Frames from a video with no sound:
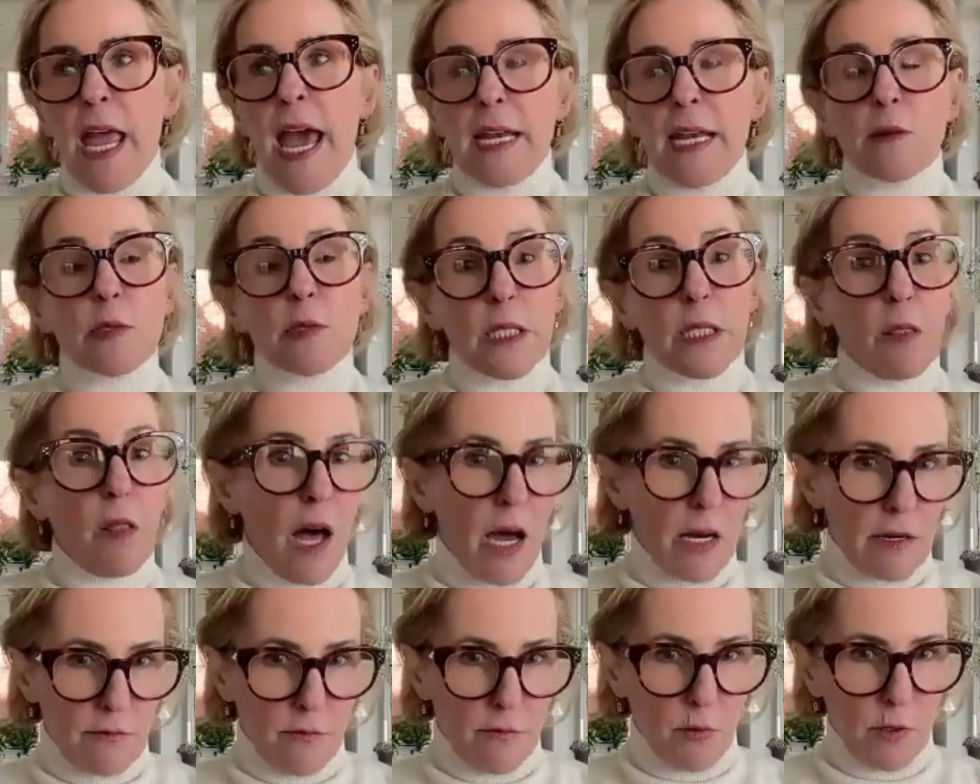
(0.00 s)
And it was a
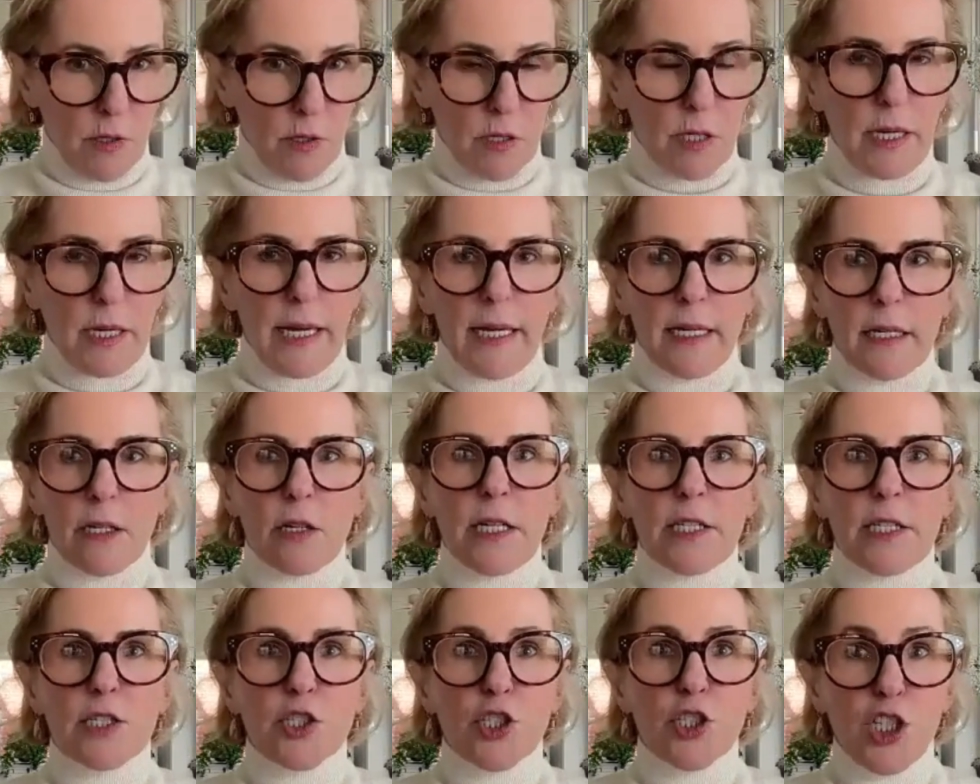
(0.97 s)
lot of work, and
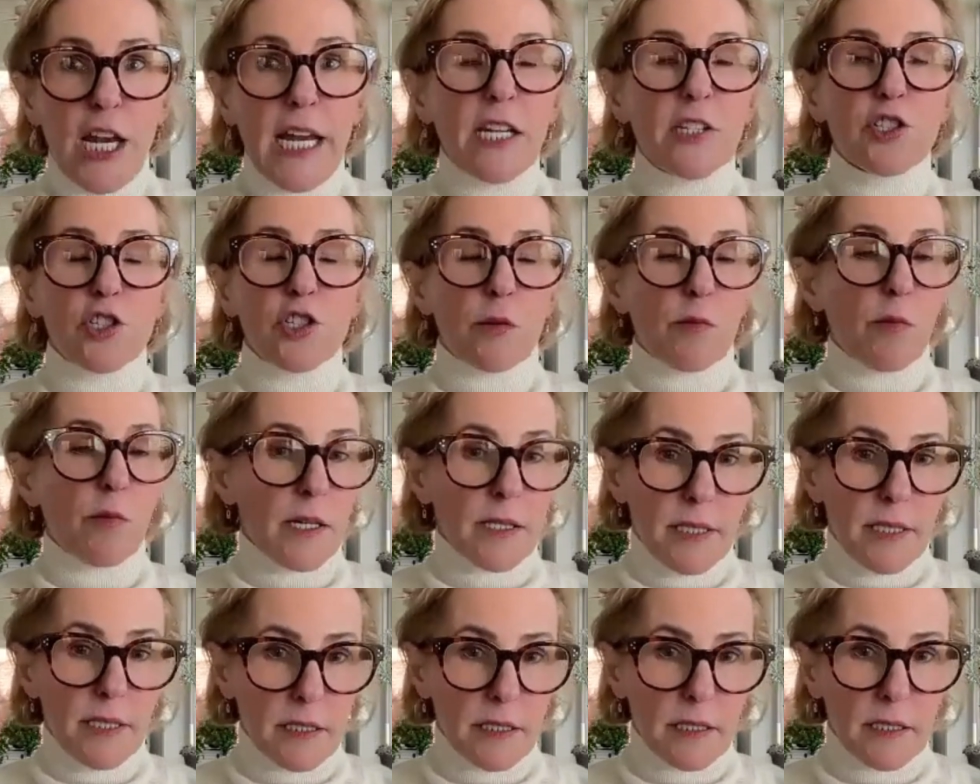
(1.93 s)
it changed our
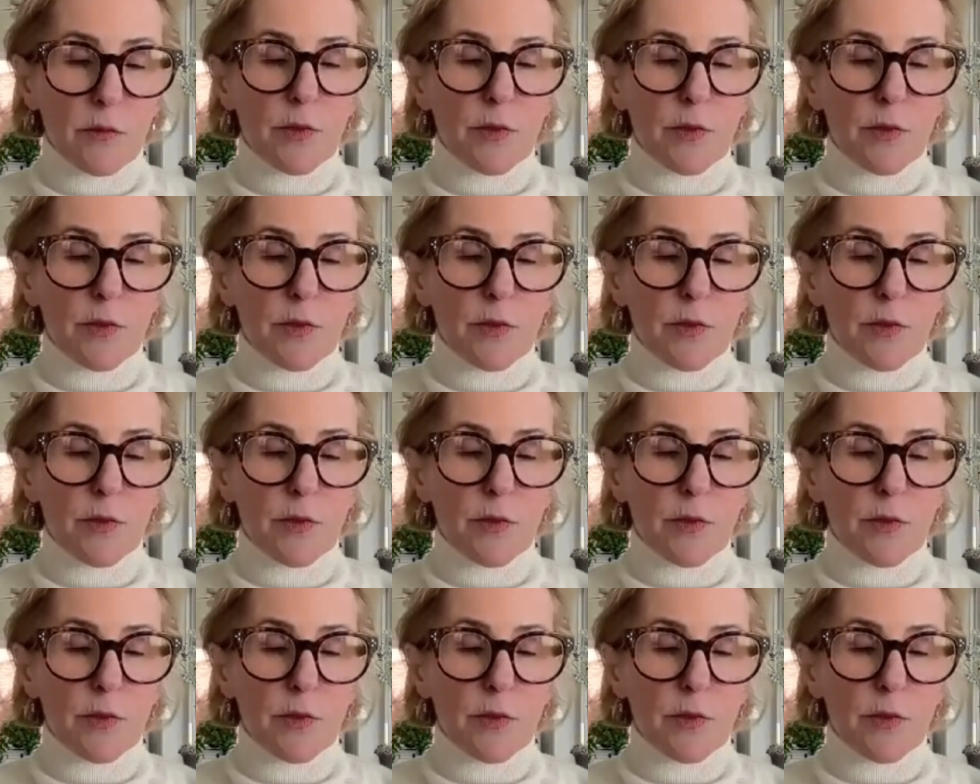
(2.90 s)
processes.